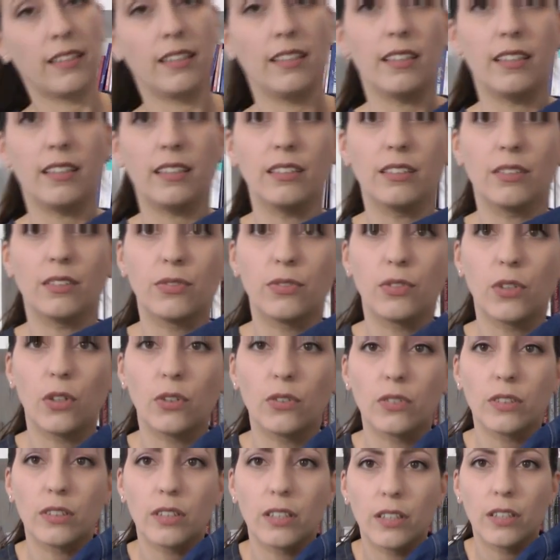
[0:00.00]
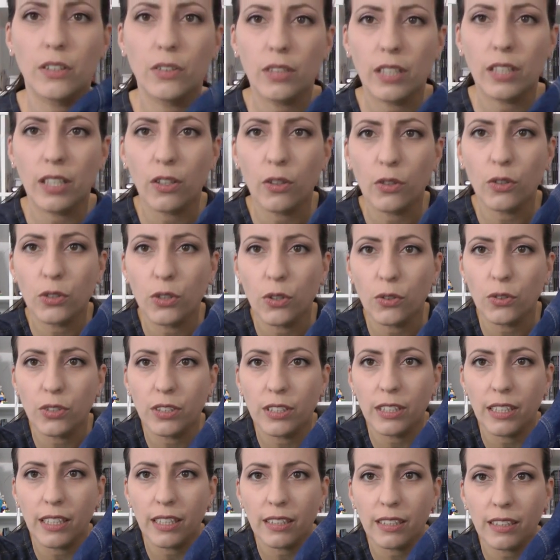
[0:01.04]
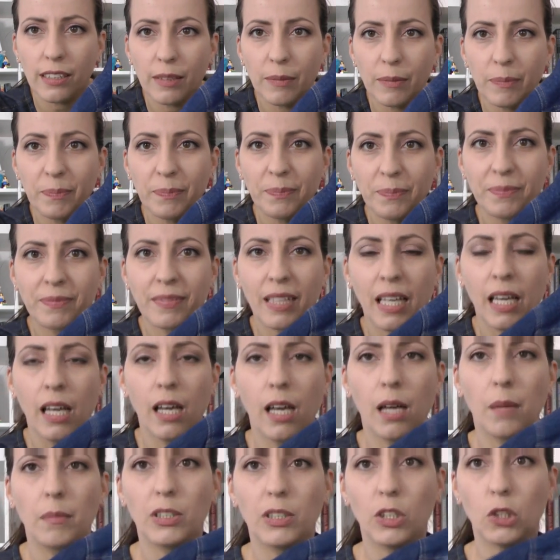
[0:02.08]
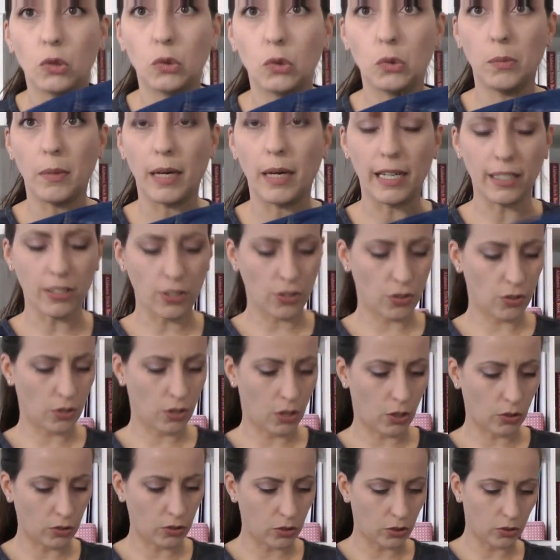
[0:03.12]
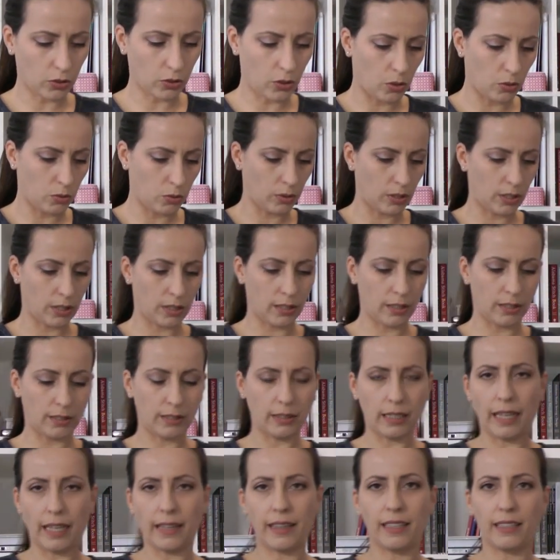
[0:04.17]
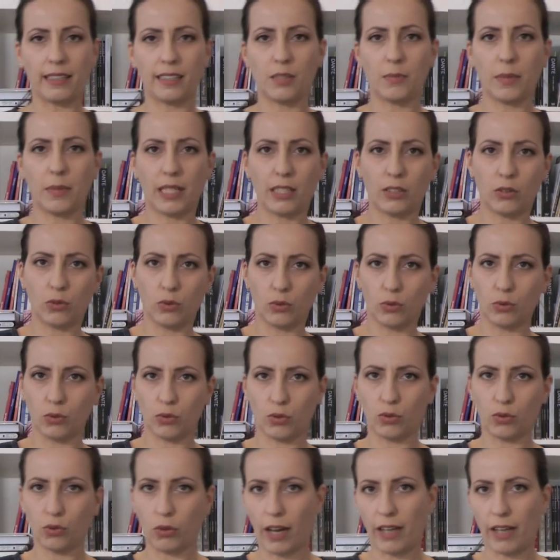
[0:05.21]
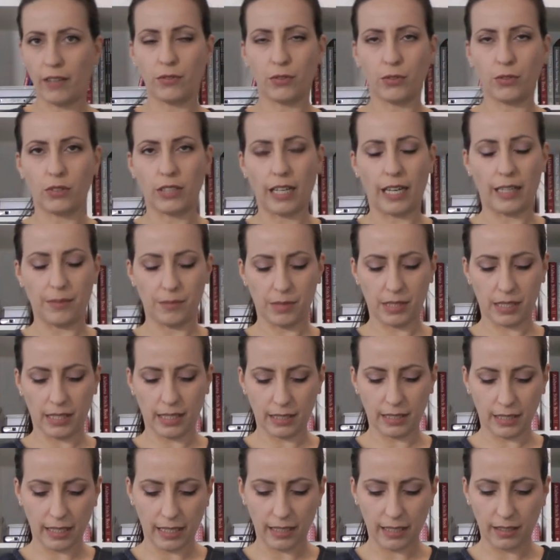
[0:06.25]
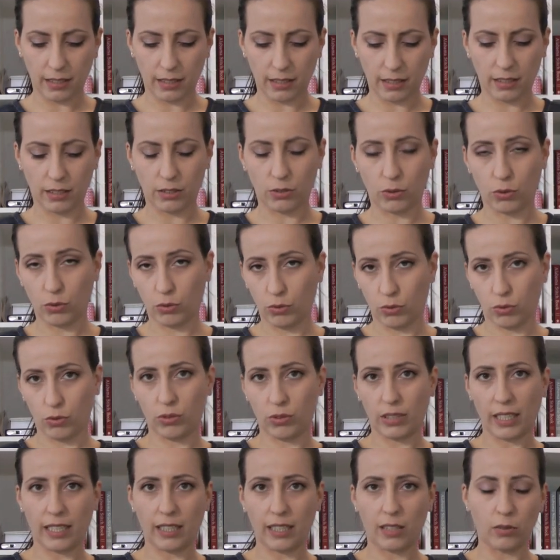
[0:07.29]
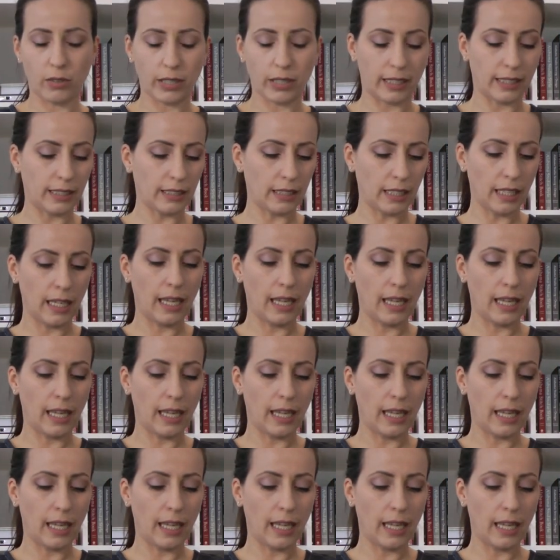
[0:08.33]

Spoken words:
here in the front. You can also see it. Not too much, you know, don't go, I think it's better to try a few times and then to take a look at it.